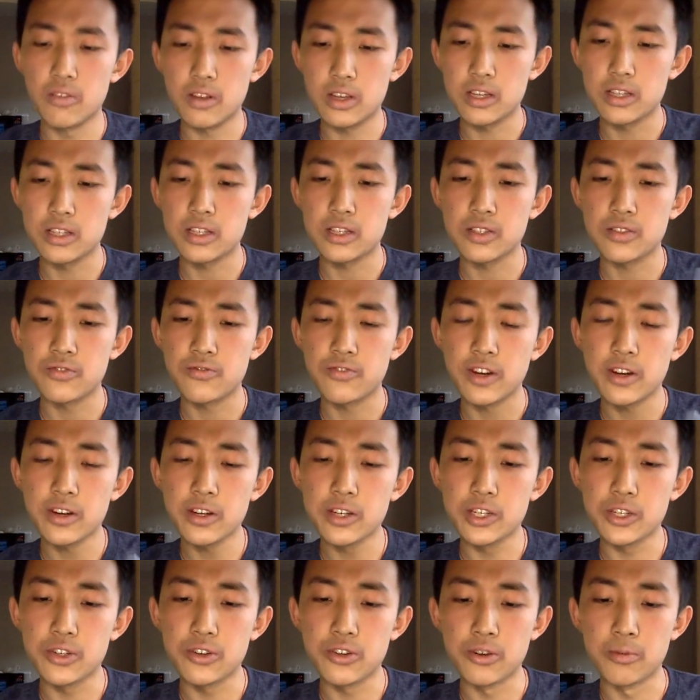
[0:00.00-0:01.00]
it's
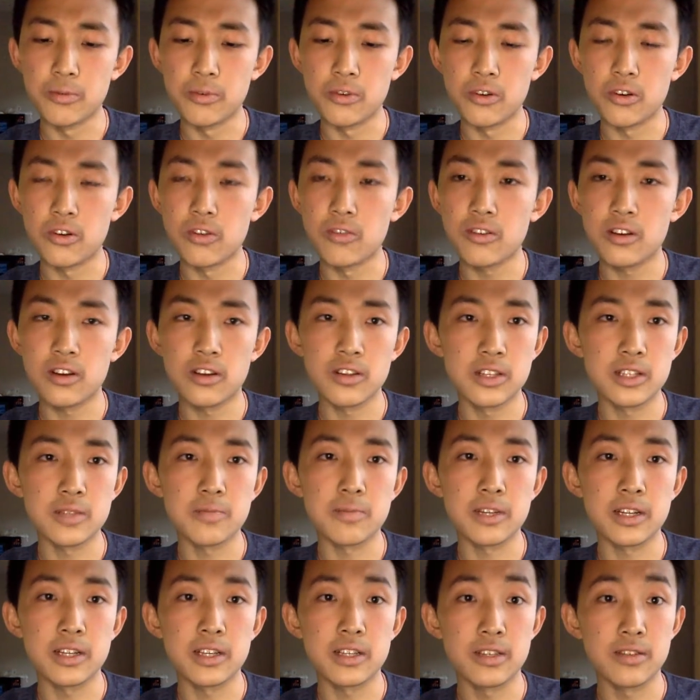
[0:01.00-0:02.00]
very durable. Overall, this
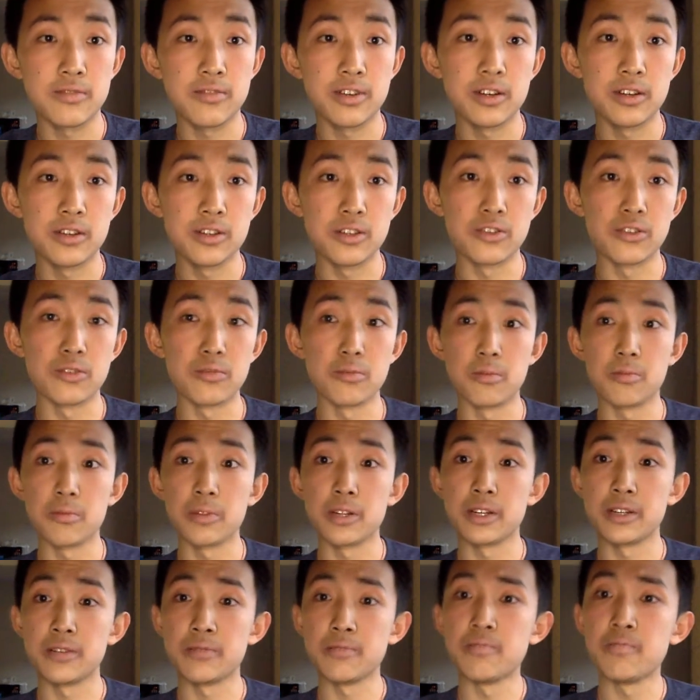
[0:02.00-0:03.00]
plane is a very durable
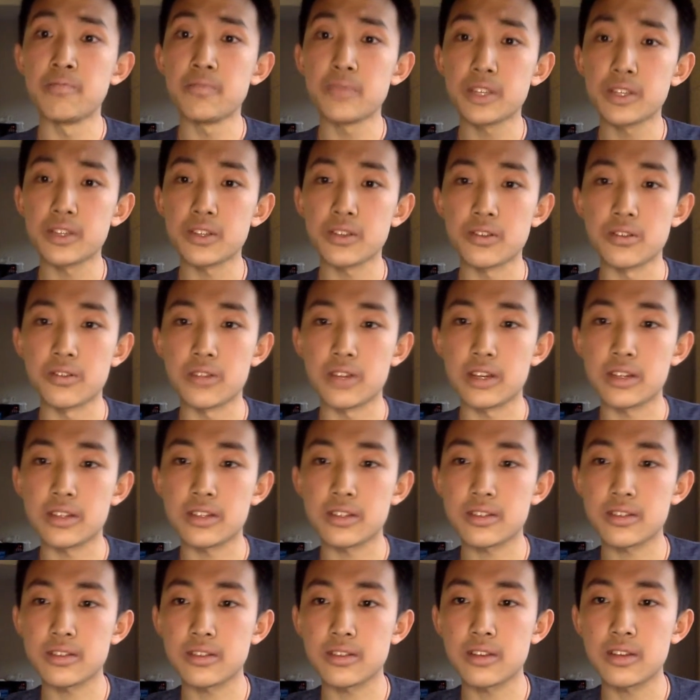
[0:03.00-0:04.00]
plane. So
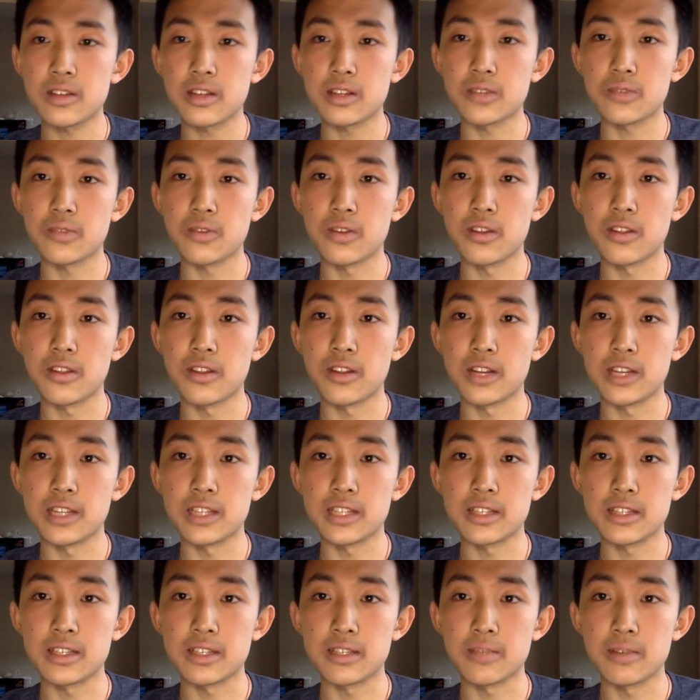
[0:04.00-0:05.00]
that's one of the
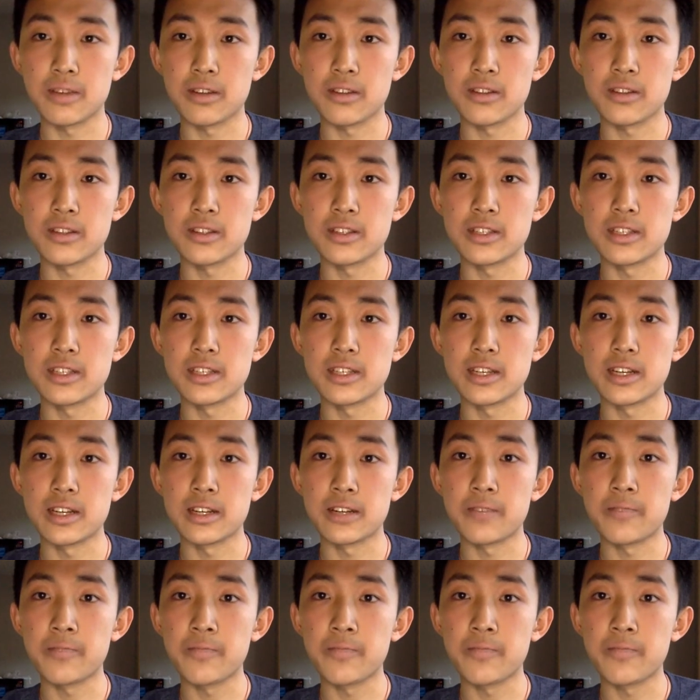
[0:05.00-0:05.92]
nice things about this design.